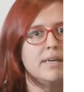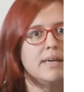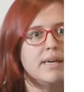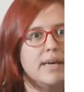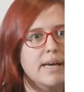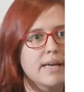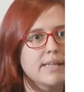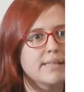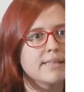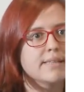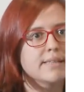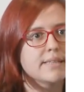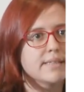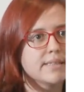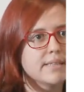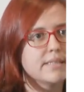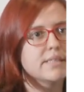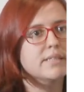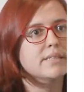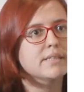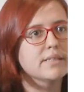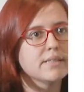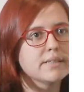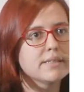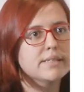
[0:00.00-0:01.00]
and
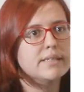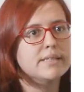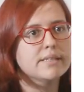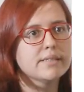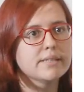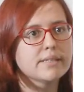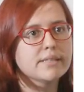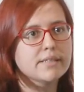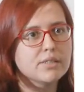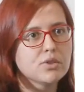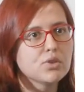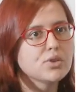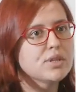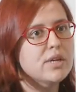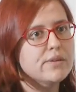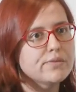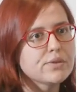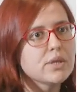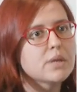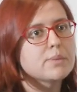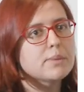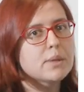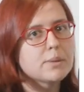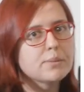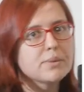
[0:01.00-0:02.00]
near zero
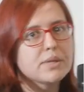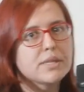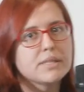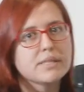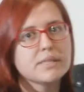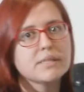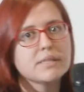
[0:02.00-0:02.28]
downtime upgrades